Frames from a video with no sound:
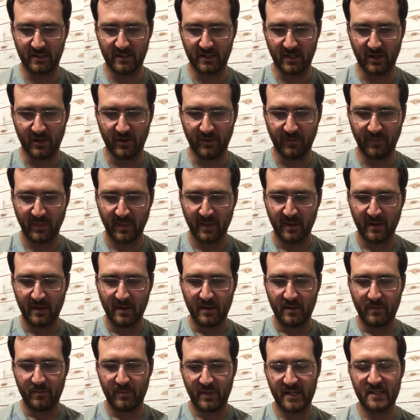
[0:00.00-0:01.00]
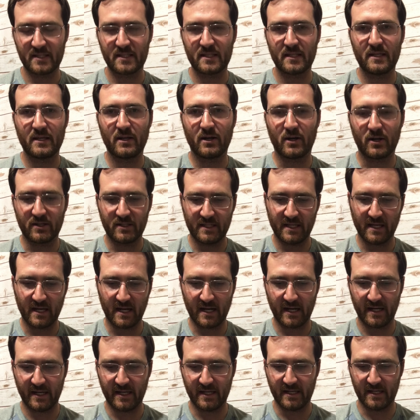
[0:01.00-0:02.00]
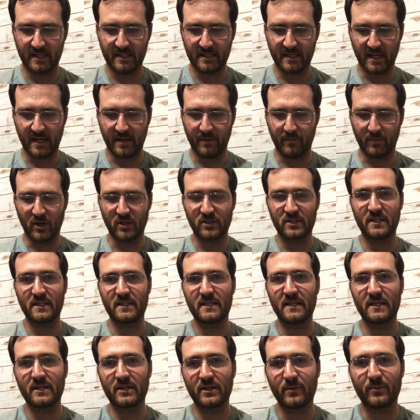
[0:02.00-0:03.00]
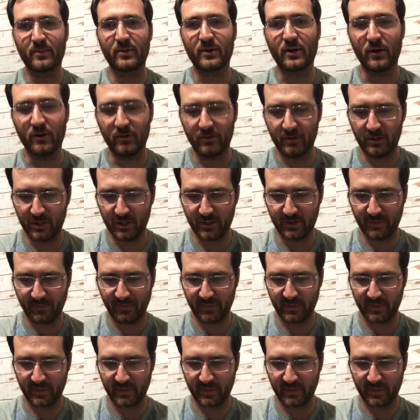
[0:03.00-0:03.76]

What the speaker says: So basically, RTI is a multi-tier approach